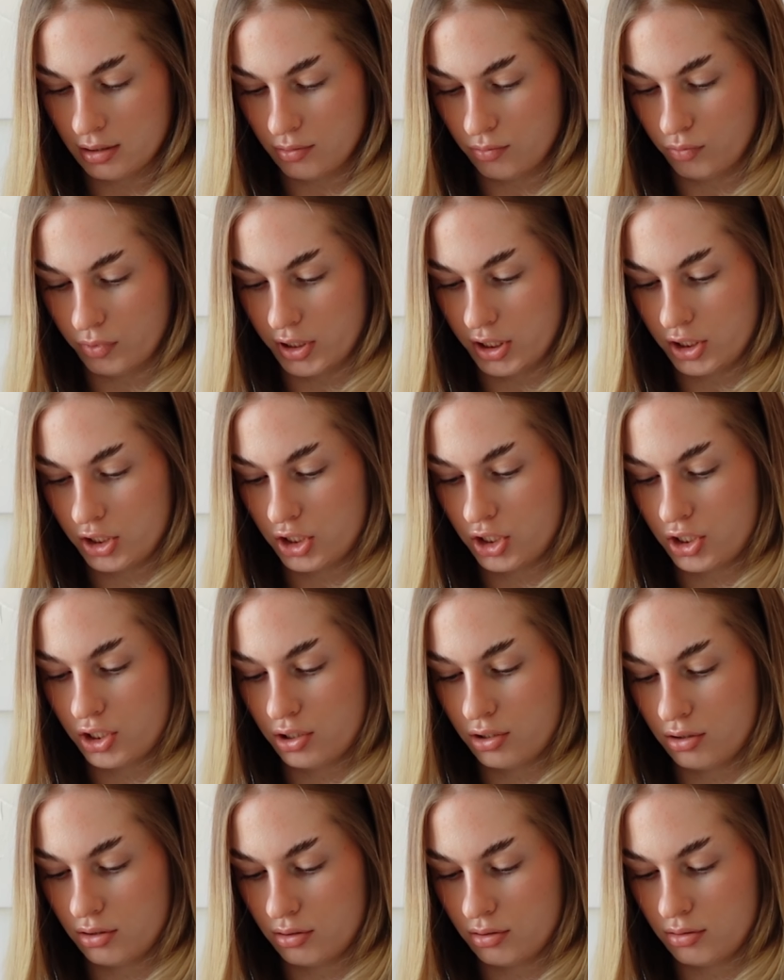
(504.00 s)

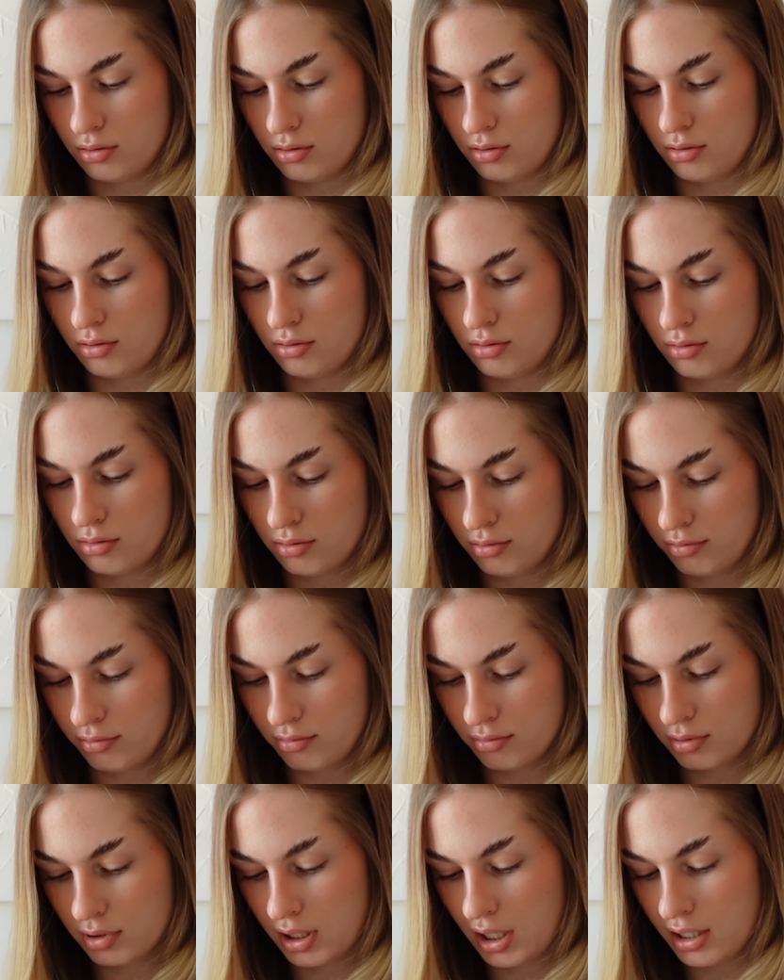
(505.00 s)
which
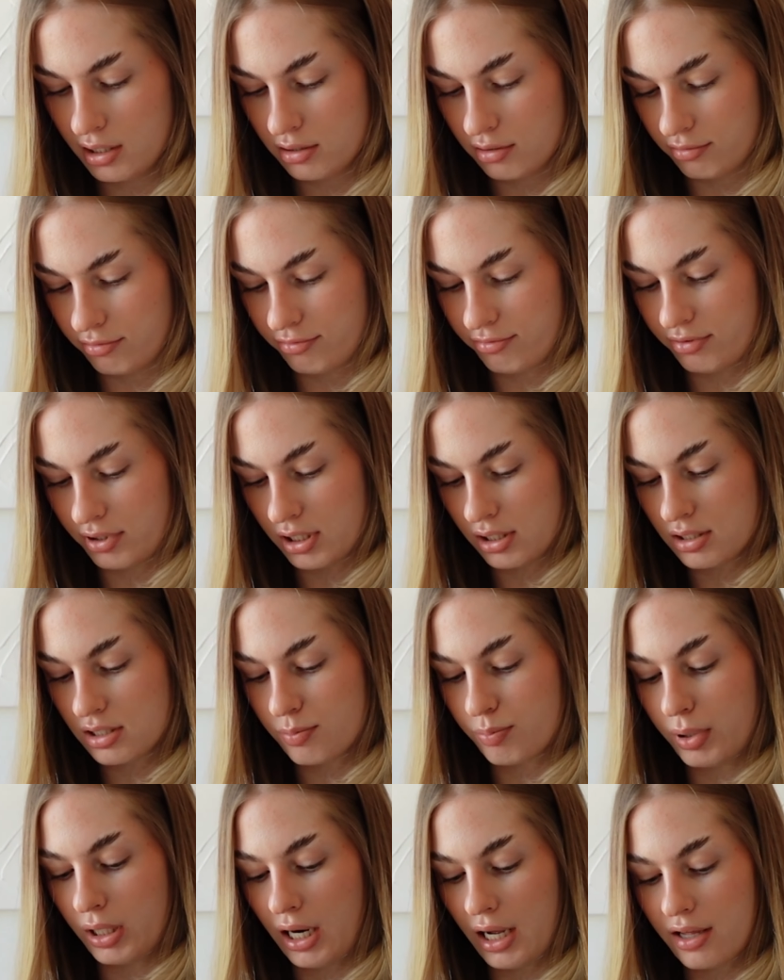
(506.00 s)
kind of fits,
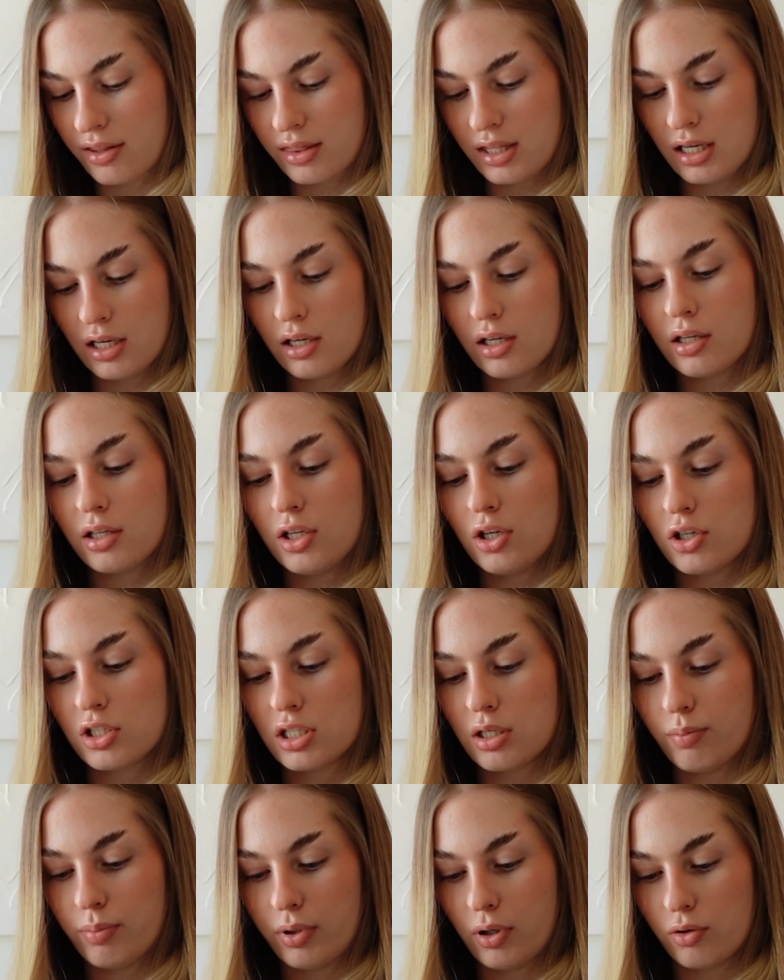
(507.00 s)
but I think you're
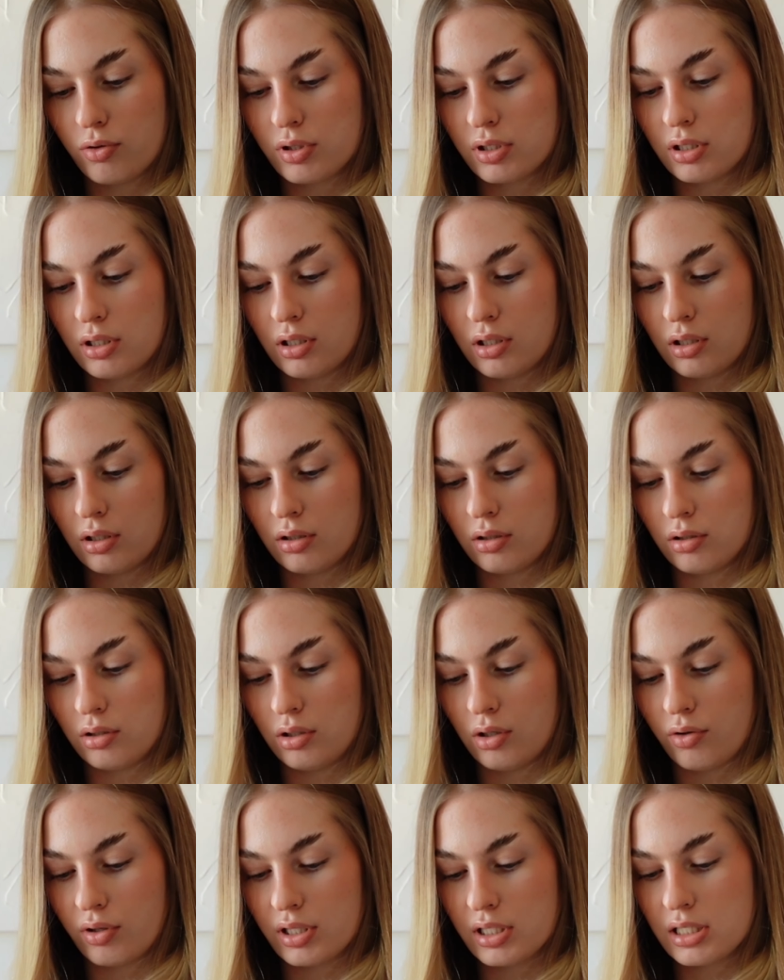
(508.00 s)
supposed to,
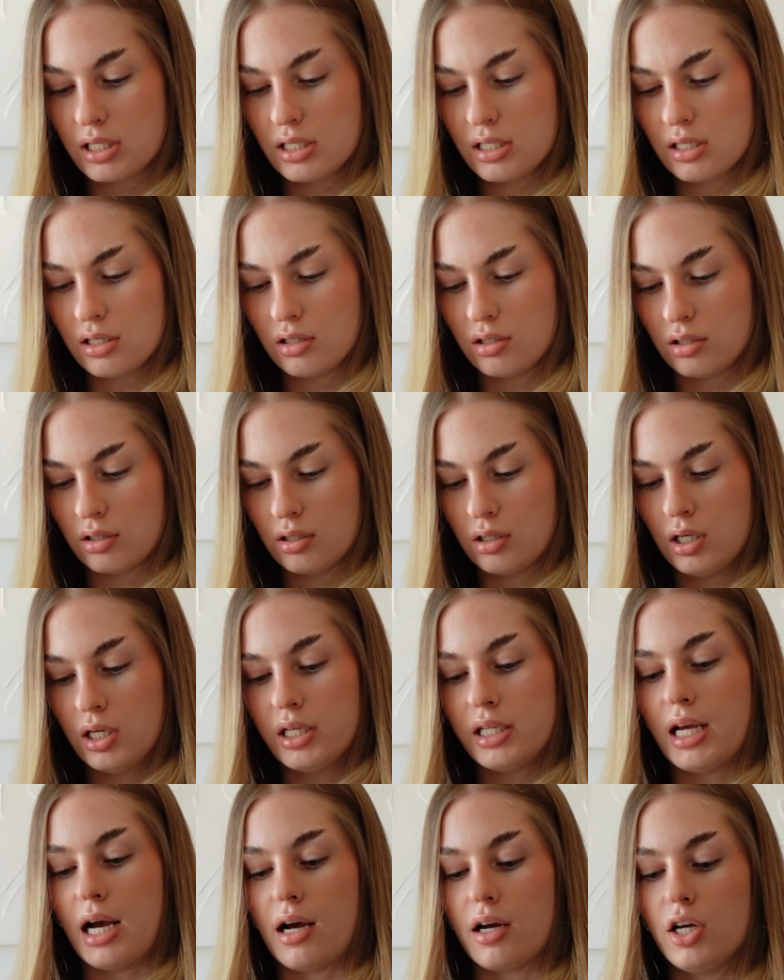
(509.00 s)
no, this isn't,
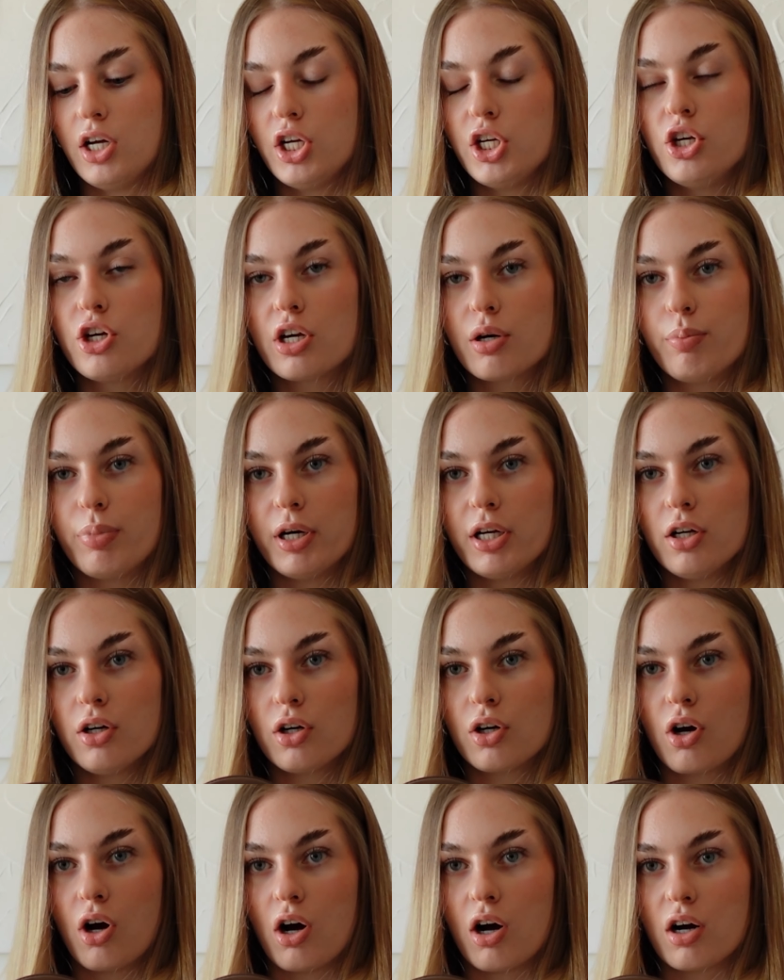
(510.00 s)
yeah, you could put your
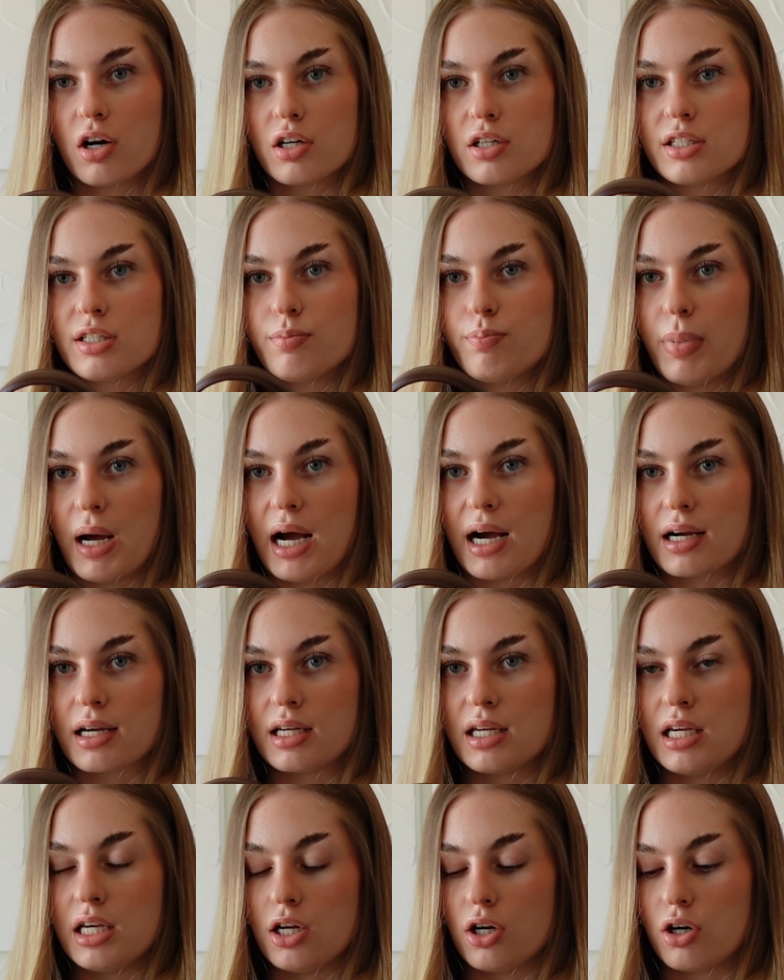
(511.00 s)
cards back
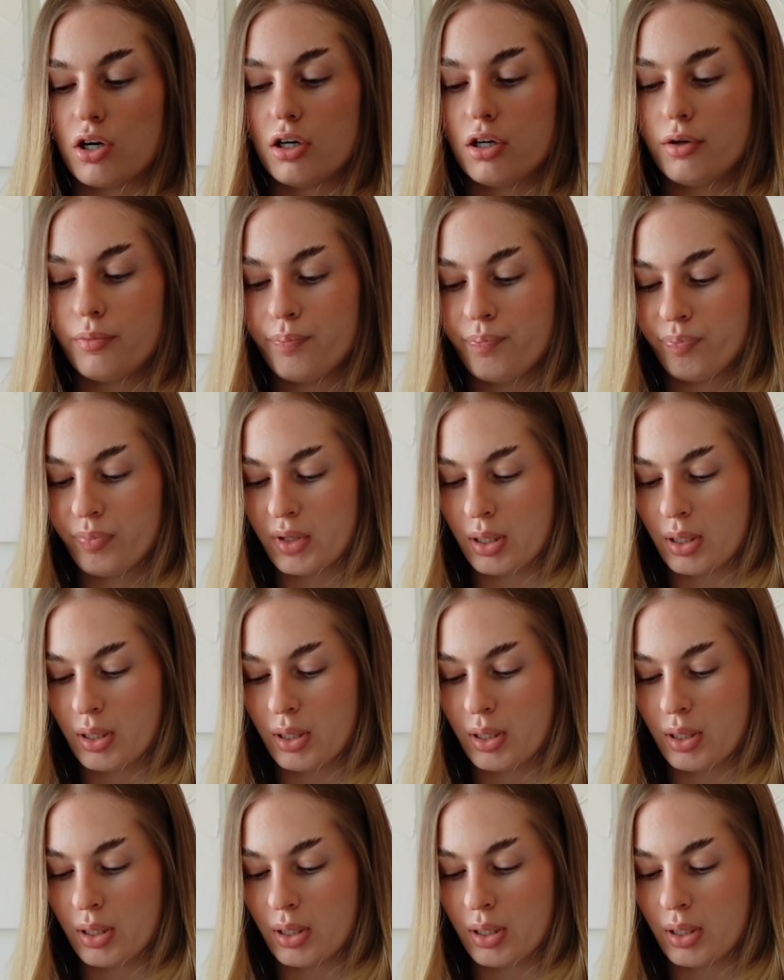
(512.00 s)
here.